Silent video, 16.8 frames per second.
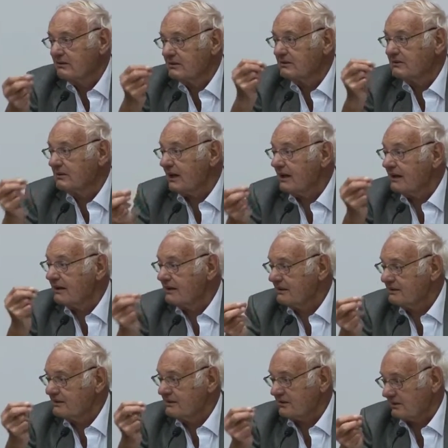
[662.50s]

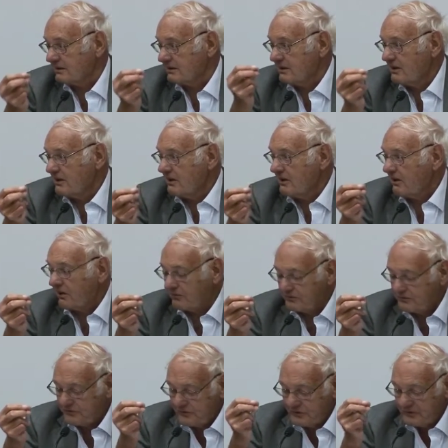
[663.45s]
reality,
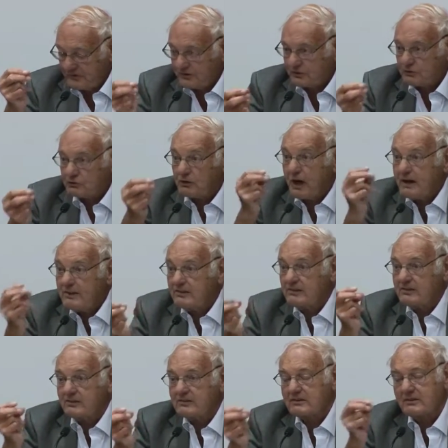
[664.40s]
of uh, the
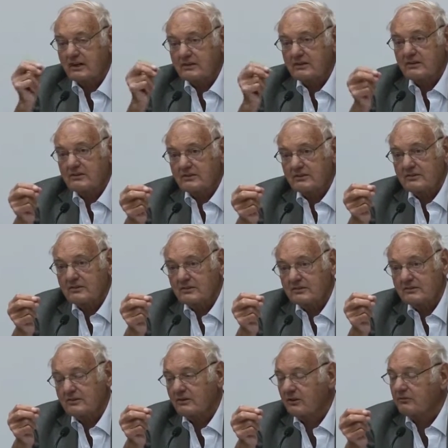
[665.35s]
crisis
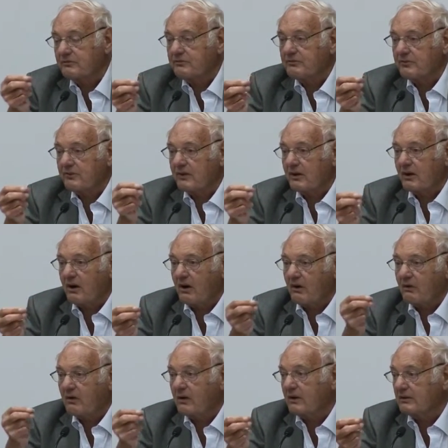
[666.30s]
tendencies of
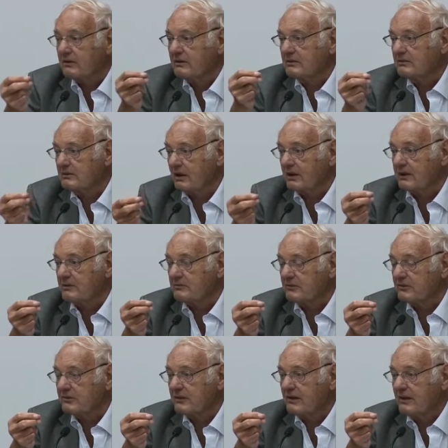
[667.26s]
uh, our times.
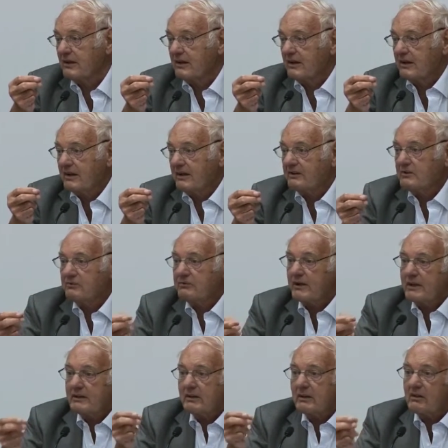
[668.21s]
And you
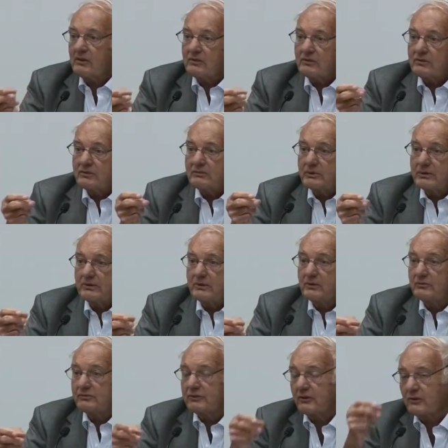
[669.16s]
find out when
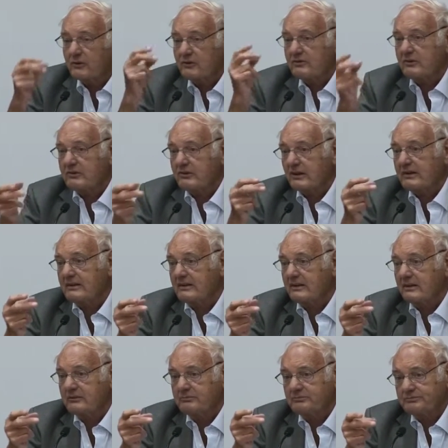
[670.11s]
you follow this
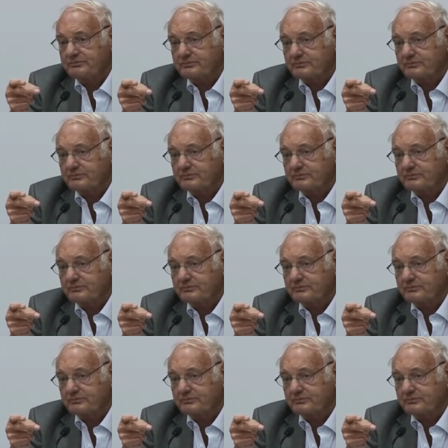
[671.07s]
idea